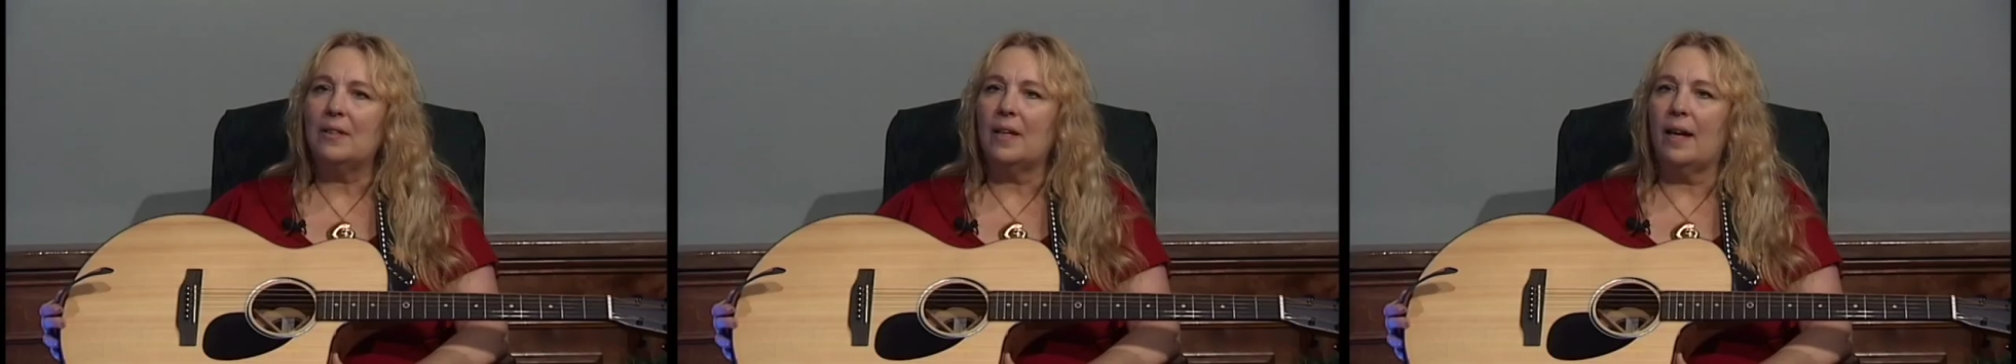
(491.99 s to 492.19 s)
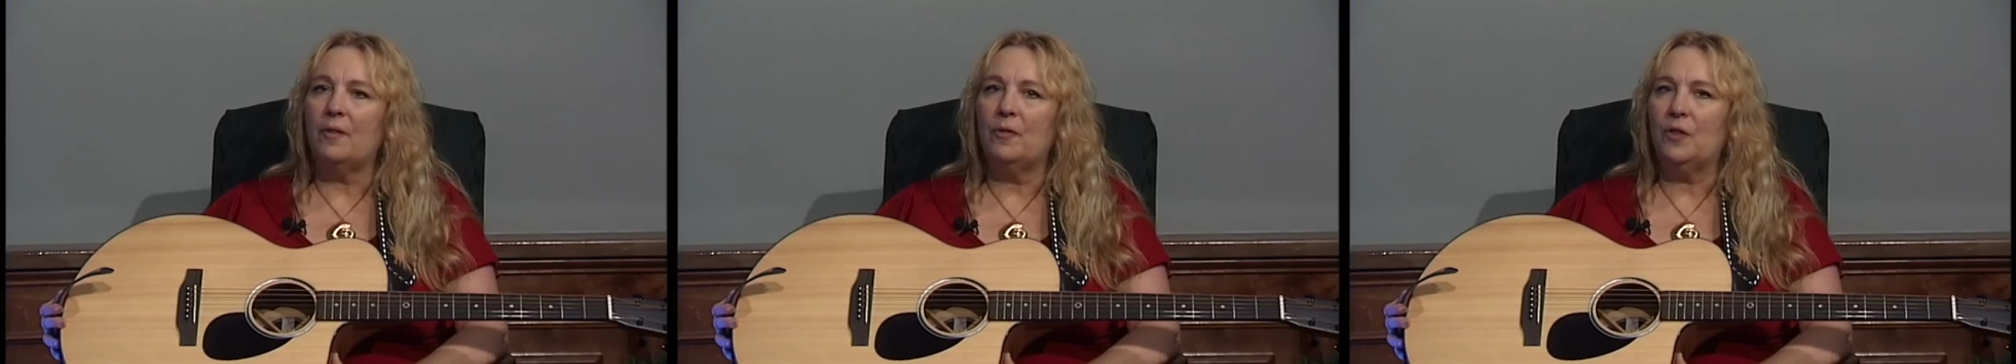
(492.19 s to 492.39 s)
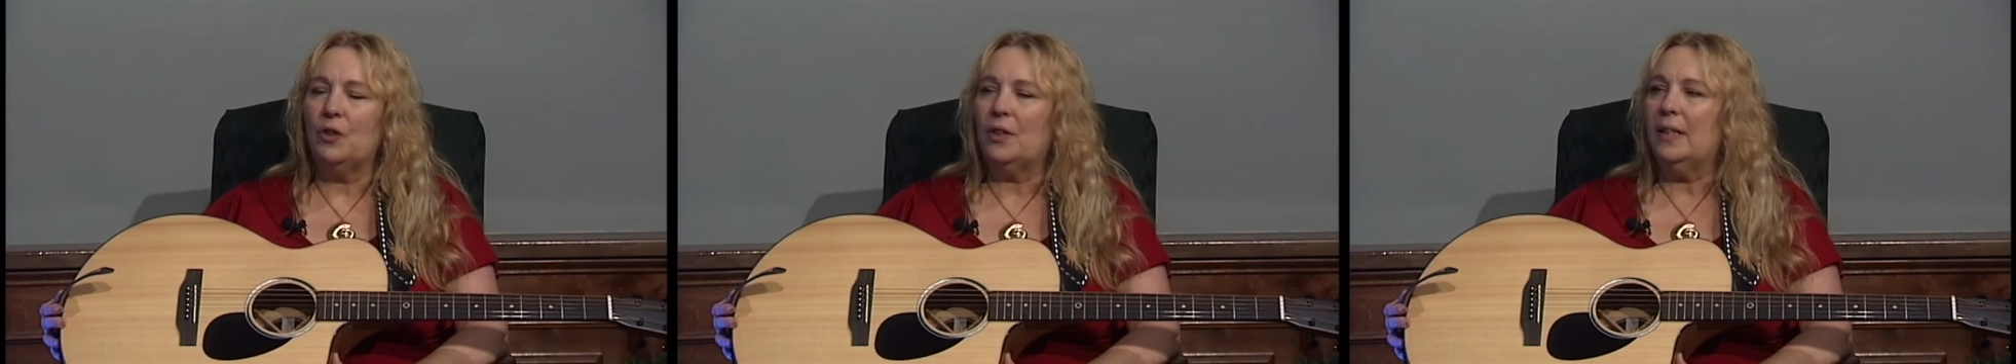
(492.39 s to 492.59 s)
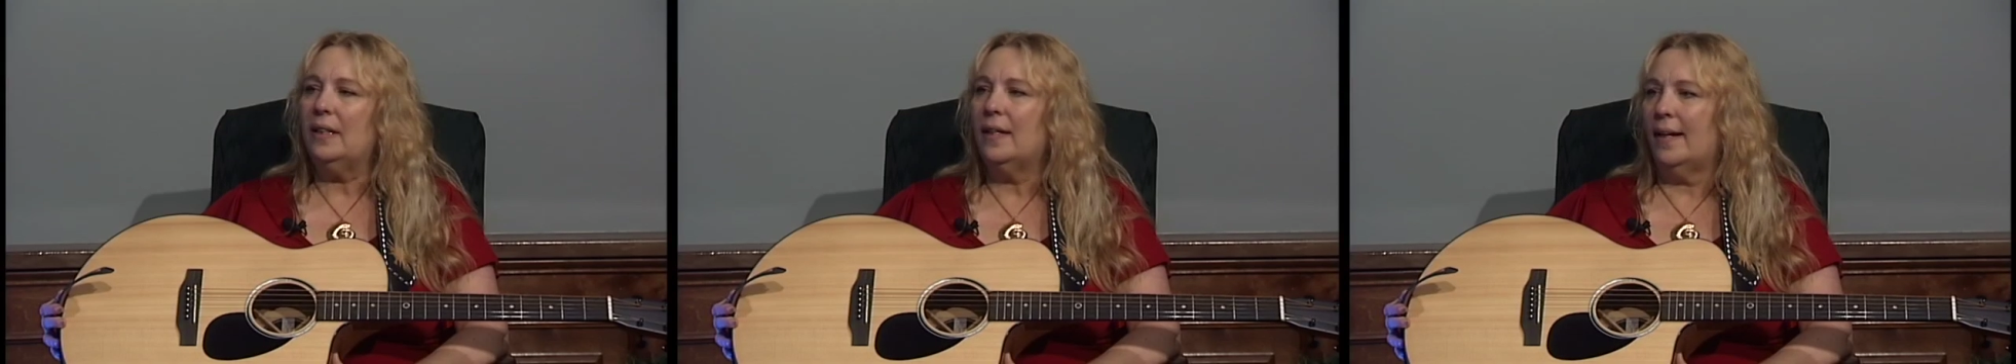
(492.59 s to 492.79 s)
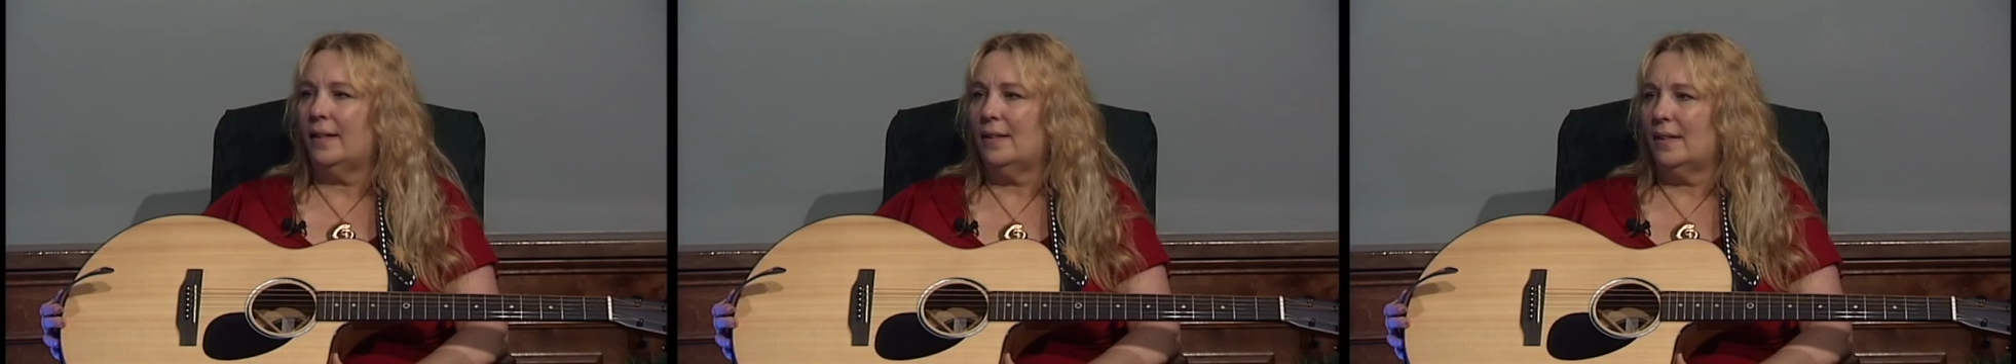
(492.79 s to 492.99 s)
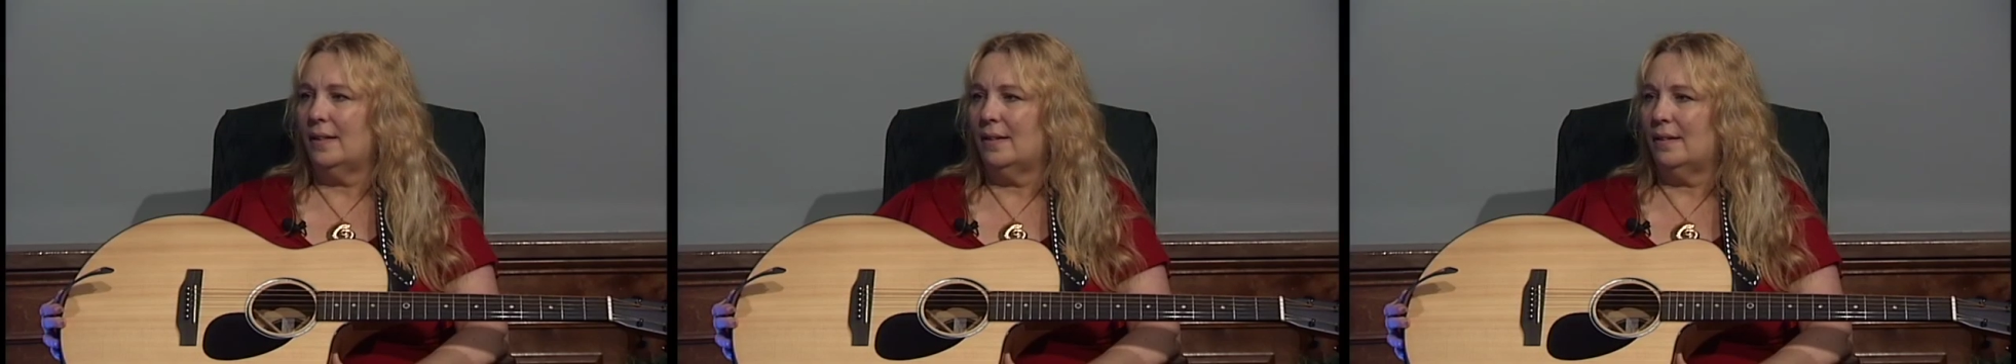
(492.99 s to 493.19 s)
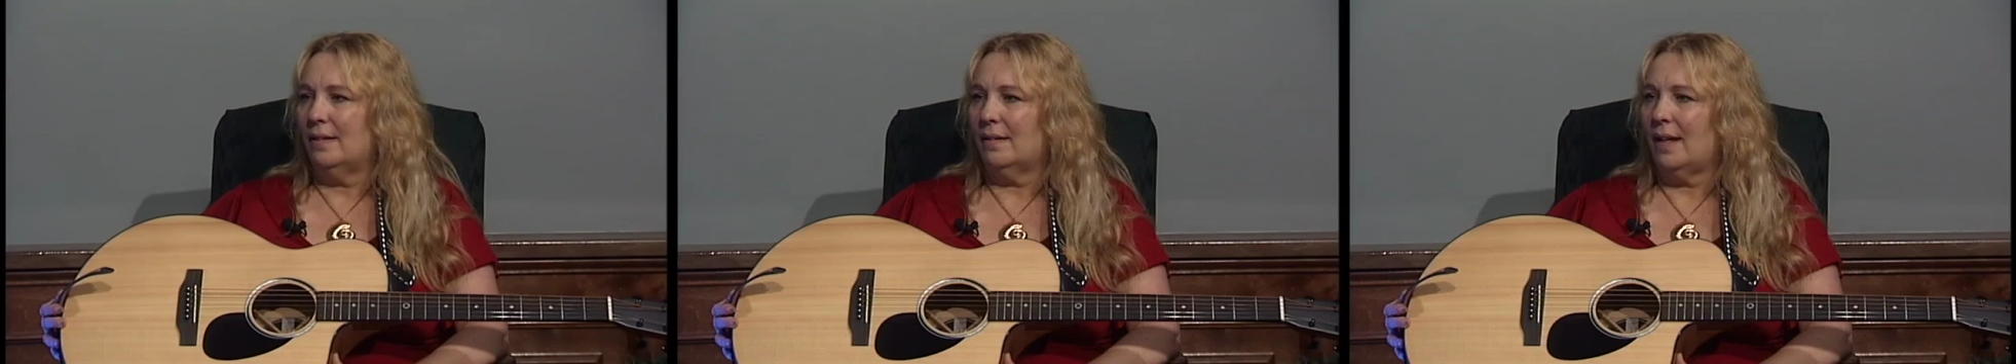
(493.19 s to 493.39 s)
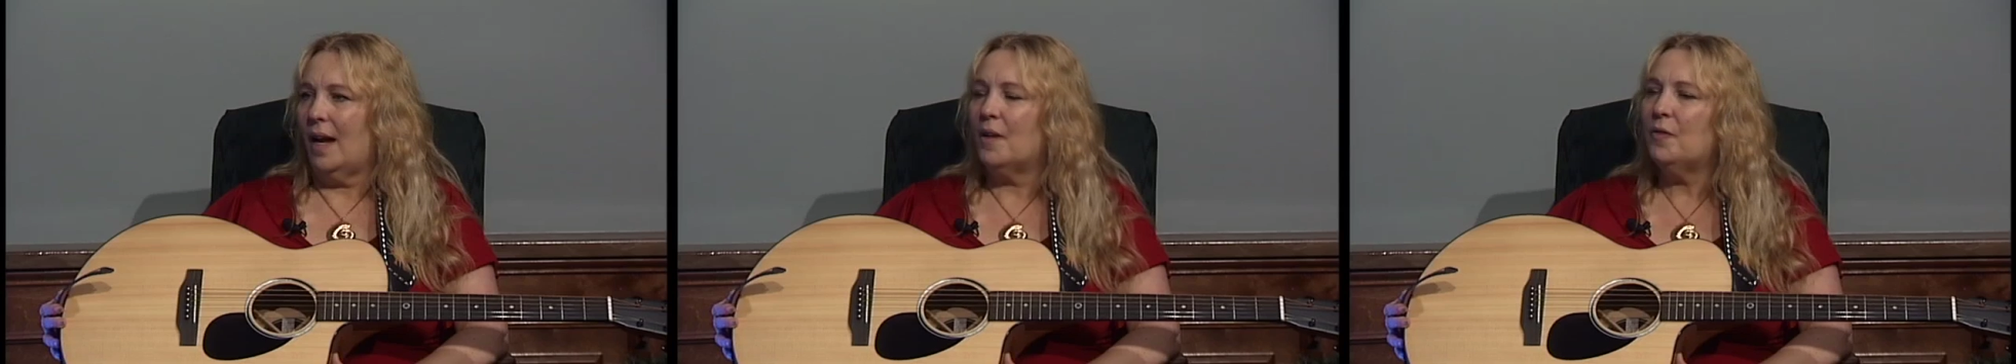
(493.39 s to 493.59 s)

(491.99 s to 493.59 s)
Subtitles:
I feel connected. I